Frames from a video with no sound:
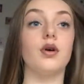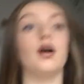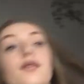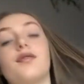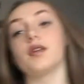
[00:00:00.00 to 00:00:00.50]
I've
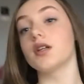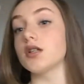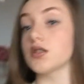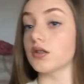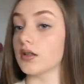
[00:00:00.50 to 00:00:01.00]

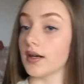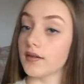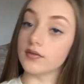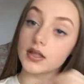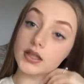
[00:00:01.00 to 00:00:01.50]
finished getting
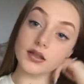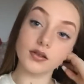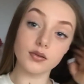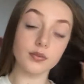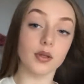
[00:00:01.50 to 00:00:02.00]
ready,
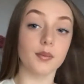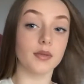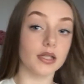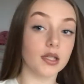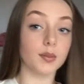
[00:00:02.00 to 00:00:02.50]
doing my
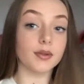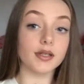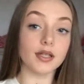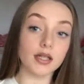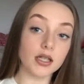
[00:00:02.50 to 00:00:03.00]
makeup and
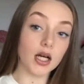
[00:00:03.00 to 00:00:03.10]
that.